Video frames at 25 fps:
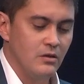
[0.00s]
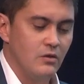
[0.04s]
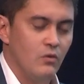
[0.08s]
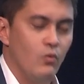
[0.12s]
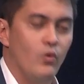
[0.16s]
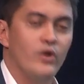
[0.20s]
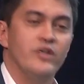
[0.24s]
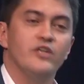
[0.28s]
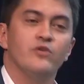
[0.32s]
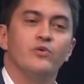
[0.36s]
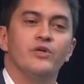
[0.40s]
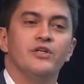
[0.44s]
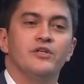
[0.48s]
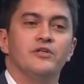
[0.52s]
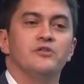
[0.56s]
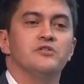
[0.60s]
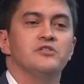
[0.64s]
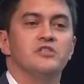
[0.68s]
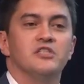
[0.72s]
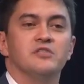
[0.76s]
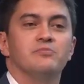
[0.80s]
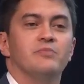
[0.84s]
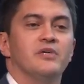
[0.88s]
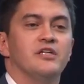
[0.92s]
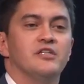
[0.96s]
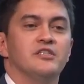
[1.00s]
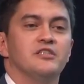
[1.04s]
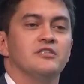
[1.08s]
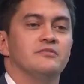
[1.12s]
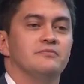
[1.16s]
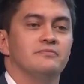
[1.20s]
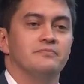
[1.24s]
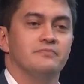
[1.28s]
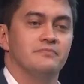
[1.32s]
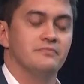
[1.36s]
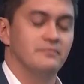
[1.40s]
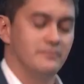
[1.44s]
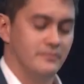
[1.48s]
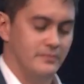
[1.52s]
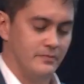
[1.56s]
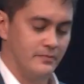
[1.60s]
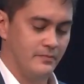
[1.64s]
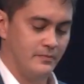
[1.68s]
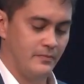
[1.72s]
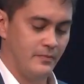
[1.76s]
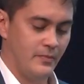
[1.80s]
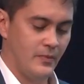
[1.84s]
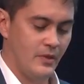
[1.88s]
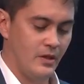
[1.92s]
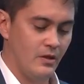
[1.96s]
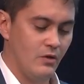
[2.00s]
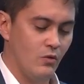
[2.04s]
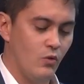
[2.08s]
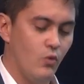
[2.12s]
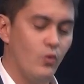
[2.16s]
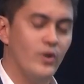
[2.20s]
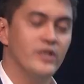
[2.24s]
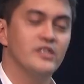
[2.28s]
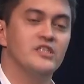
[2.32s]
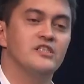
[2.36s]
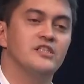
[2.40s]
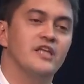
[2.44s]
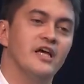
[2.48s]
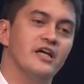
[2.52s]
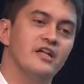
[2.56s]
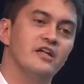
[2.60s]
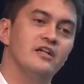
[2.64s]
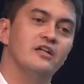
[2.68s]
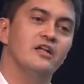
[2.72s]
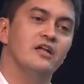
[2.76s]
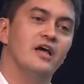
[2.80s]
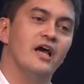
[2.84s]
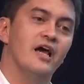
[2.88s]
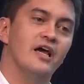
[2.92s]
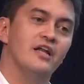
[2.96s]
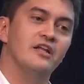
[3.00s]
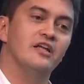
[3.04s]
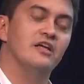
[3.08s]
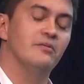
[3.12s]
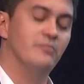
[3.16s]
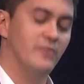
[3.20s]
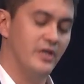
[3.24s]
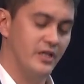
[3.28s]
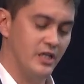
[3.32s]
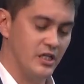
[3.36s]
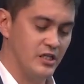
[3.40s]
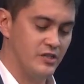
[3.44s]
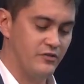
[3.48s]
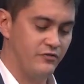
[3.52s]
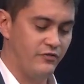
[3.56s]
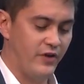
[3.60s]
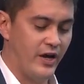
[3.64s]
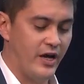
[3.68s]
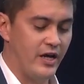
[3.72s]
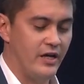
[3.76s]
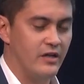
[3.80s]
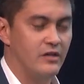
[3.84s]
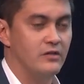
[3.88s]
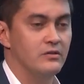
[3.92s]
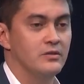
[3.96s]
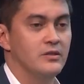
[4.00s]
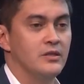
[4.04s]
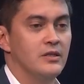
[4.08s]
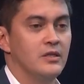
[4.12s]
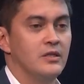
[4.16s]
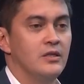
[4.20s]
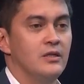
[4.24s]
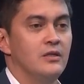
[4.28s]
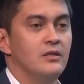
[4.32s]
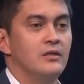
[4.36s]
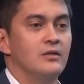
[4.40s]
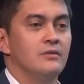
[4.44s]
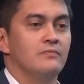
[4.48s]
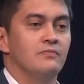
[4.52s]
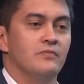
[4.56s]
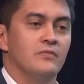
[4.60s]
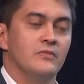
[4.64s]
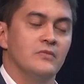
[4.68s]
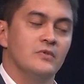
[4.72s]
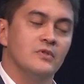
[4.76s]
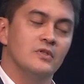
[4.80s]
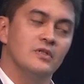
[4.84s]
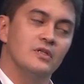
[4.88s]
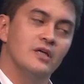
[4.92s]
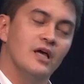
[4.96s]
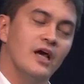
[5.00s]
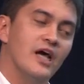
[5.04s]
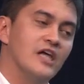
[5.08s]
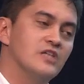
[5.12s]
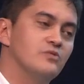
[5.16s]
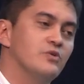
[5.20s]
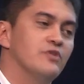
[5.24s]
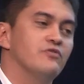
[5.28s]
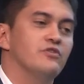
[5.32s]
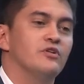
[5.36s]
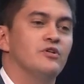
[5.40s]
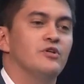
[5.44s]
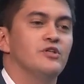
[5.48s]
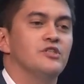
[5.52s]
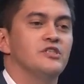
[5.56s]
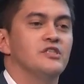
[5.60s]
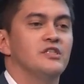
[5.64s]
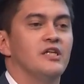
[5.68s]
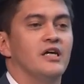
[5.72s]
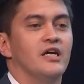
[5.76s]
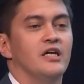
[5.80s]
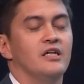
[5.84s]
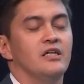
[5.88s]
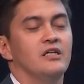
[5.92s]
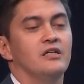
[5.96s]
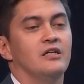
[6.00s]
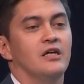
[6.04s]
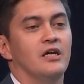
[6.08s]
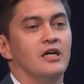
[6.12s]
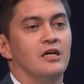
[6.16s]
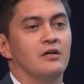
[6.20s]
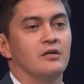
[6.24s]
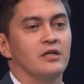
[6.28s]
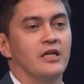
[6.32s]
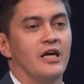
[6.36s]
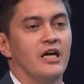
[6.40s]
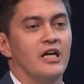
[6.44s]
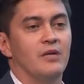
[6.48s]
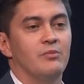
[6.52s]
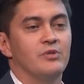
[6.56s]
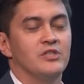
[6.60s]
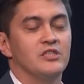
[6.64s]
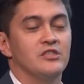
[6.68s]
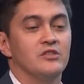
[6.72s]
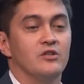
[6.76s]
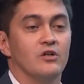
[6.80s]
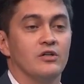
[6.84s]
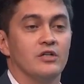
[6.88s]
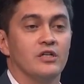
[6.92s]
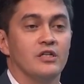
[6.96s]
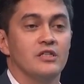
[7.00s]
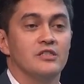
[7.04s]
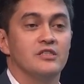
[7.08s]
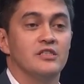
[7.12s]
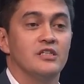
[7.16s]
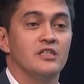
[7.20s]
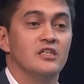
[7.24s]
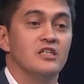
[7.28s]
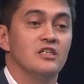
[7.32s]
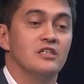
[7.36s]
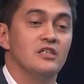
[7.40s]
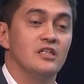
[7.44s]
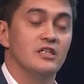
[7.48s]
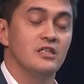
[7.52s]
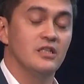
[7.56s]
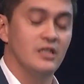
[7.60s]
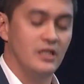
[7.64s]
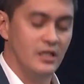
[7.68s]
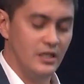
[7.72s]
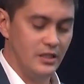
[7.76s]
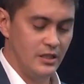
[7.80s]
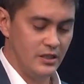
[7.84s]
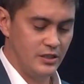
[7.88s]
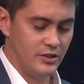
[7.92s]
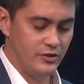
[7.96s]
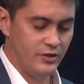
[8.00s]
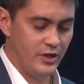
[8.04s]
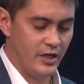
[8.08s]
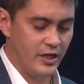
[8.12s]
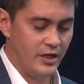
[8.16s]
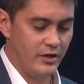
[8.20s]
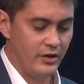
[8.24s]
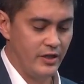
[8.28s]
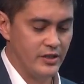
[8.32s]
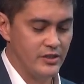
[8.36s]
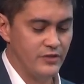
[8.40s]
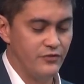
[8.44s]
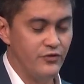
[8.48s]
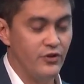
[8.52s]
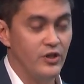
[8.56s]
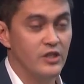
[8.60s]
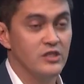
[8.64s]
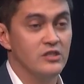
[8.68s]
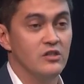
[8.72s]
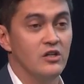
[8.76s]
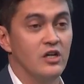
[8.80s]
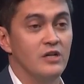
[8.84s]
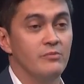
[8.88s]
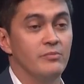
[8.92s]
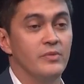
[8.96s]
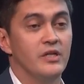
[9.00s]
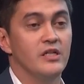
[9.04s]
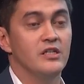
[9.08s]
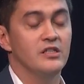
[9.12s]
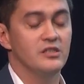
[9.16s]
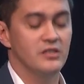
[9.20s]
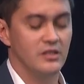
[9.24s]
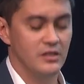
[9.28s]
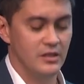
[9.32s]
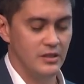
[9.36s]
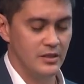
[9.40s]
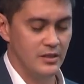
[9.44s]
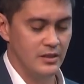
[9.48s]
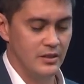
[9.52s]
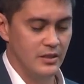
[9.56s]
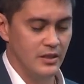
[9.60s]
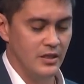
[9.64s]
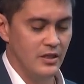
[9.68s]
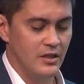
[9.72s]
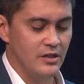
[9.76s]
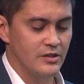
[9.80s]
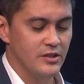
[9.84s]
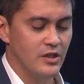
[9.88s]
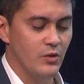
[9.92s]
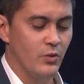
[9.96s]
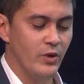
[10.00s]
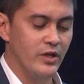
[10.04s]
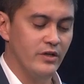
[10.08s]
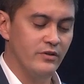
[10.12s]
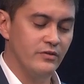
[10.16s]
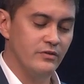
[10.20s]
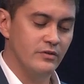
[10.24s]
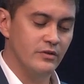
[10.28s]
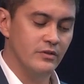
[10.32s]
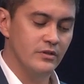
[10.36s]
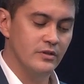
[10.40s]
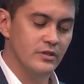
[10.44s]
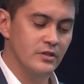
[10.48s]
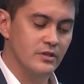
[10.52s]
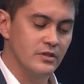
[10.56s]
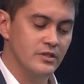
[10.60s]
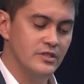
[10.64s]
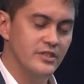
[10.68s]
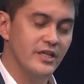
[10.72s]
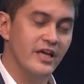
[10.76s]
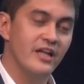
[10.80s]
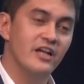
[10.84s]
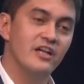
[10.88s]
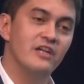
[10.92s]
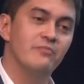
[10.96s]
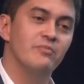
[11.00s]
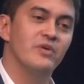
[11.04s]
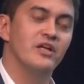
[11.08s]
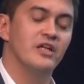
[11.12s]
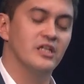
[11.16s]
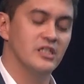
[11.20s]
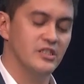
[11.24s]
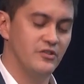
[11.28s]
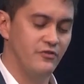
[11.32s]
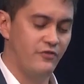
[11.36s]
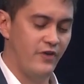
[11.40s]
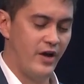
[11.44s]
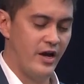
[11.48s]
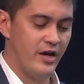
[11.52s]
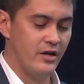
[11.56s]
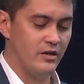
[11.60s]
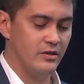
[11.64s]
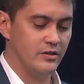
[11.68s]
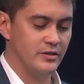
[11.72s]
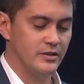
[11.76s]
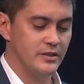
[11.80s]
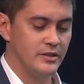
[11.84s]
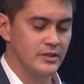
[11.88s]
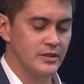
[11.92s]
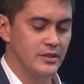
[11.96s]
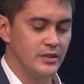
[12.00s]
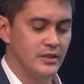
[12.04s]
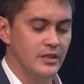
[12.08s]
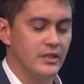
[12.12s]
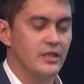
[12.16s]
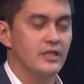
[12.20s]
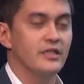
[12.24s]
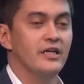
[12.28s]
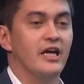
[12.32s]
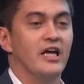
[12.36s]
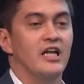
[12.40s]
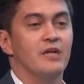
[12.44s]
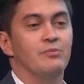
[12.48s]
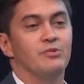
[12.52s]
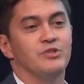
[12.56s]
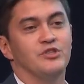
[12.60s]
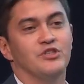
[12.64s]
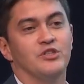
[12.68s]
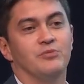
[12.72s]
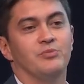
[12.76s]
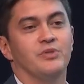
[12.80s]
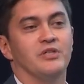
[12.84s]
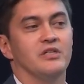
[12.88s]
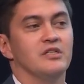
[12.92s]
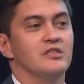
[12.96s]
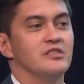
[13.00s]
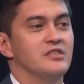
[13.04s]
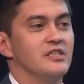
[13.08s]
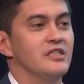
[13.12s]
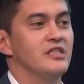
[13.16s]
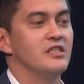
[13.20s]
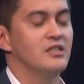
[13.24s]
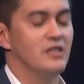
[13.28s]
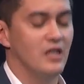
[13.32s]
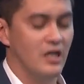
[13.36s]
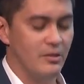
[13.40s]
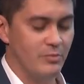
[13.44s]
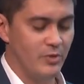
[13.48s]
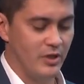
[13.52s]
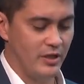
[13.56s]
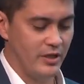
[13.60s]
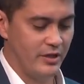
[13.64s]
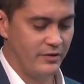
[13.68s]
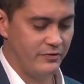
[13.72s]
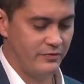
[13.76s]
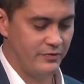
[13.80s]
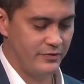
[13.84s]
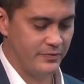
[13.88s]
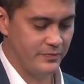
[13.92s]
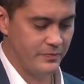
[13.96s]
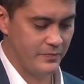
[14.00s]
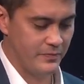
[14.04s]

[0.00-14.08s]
When do we use this medicine? Well, when standard antiemetics fail, as we've elucidated, cannabis is not considered in Australia as a first-line medicine. So when standard emetics fail, cannabis should be considered, I believe.